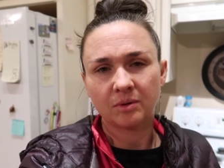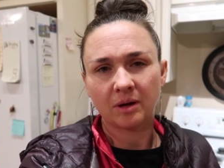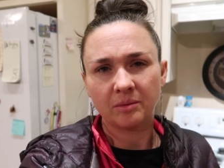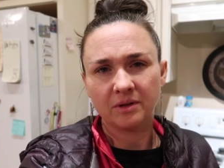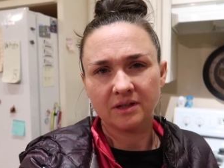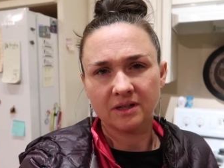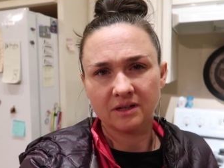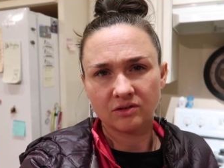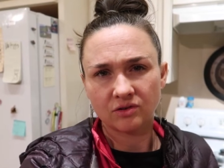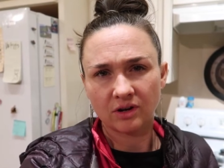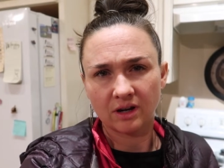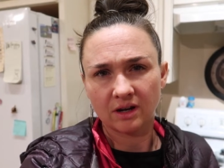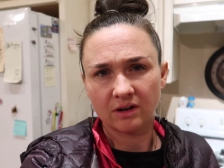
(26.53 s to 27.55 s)
Probably didn't
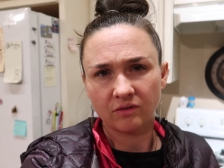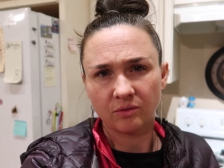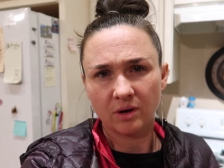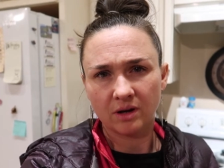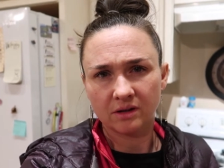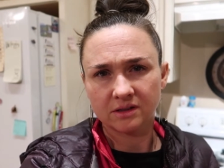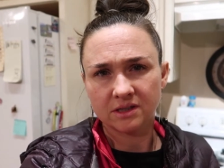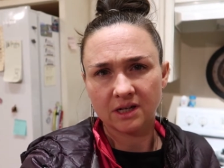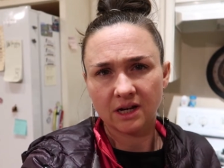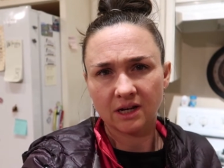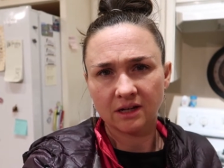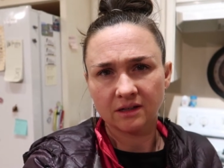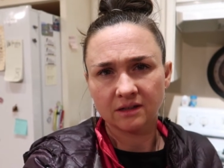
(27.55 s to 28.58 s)
drink enough water
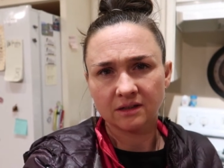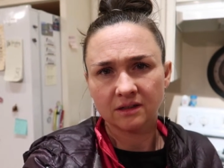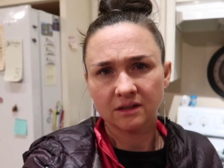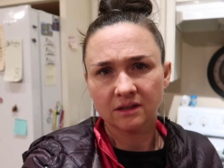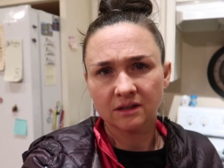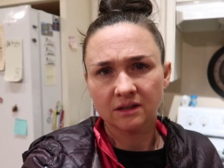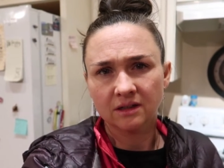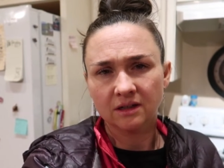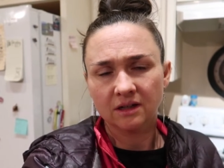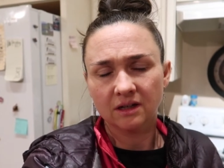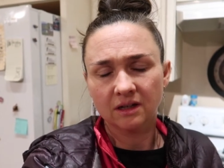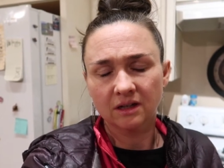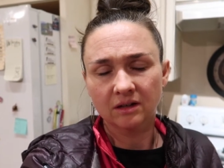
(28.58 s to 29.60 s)
today.
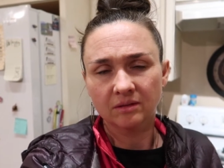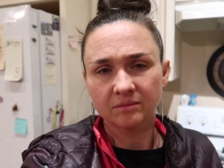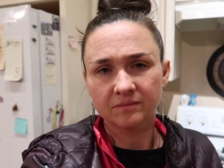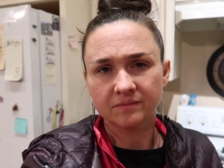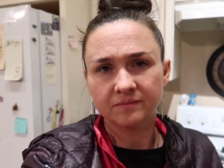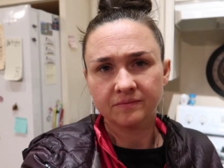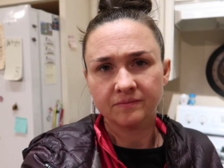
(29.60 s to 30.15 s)
Um,